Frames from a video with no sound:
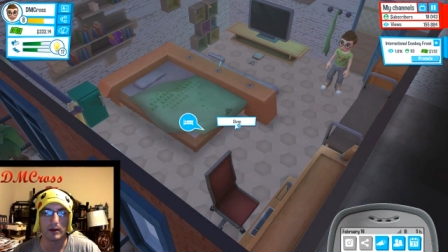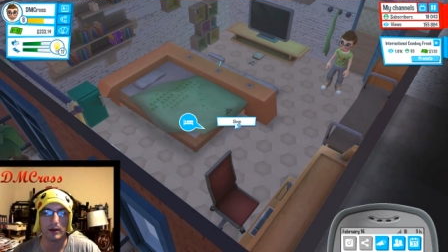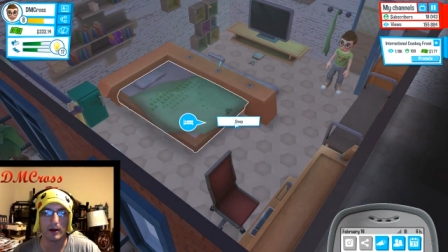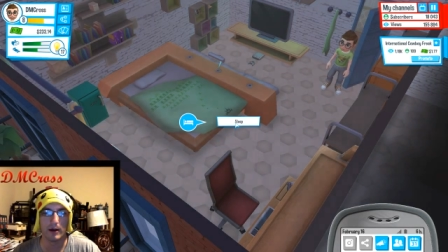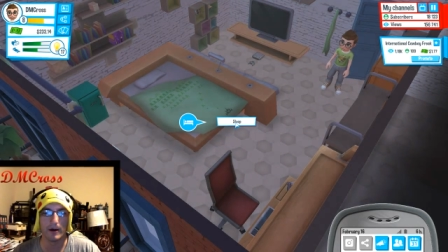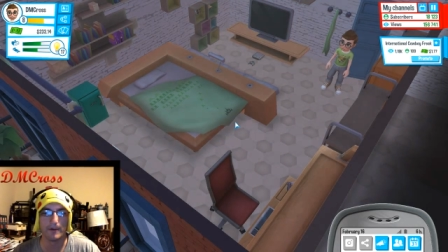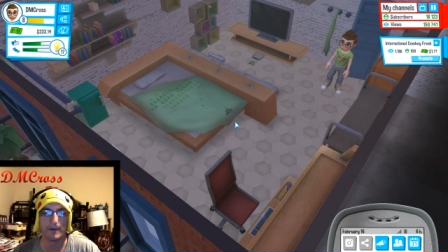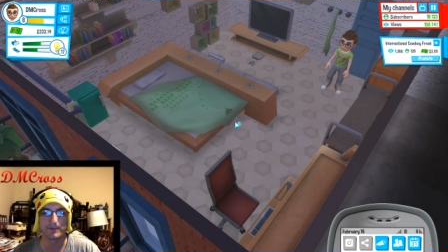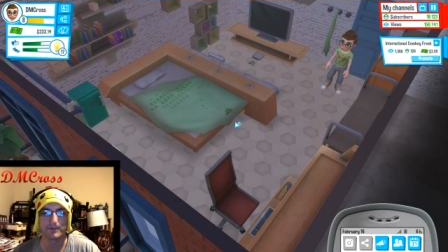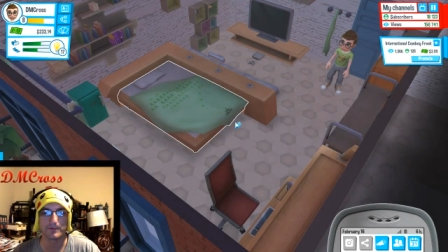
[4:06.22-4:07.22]

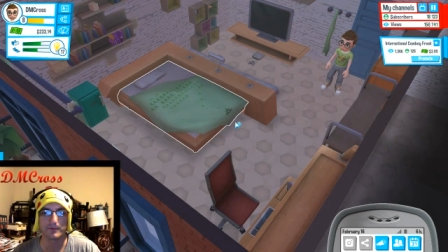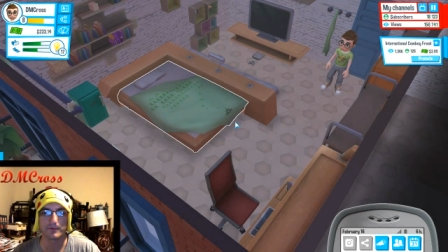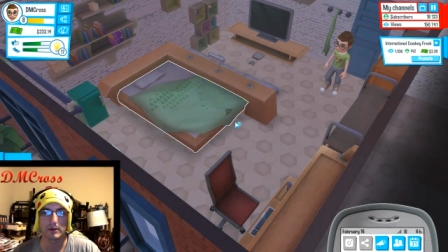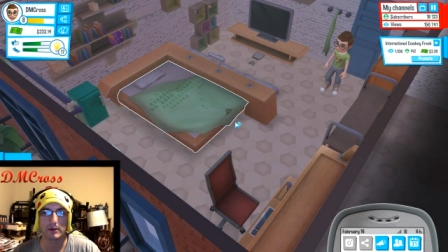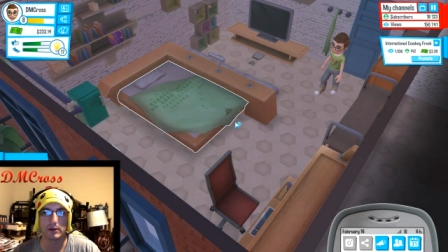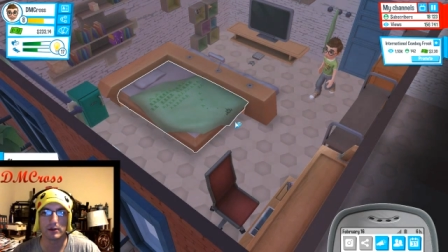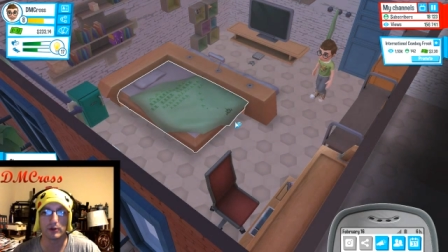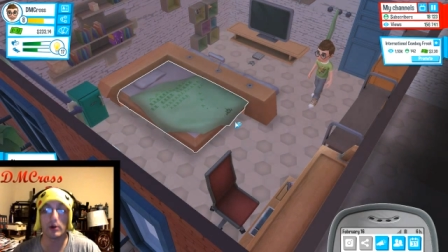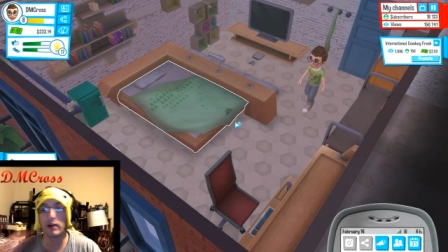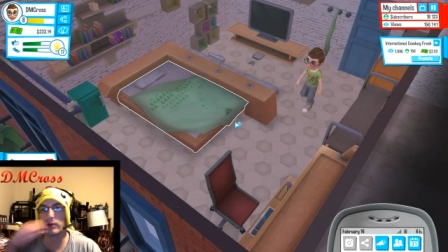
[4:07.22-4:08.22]
Um, so
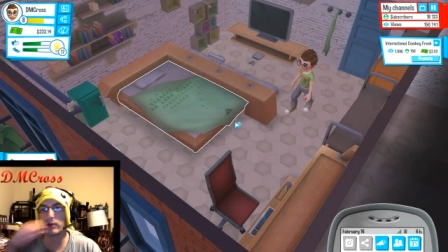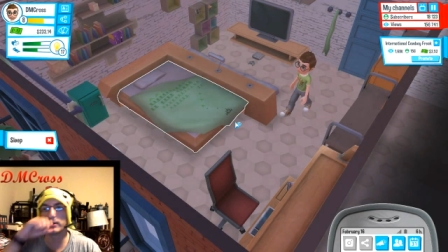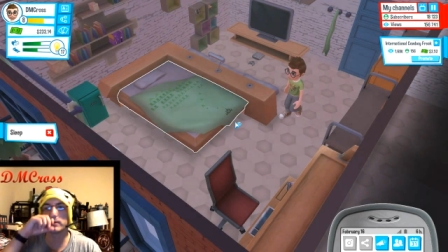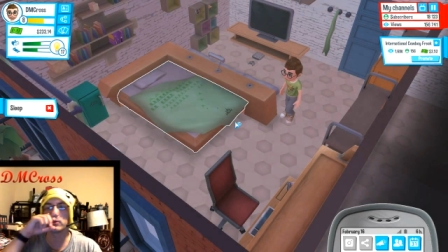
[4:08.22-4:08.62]
I noticed,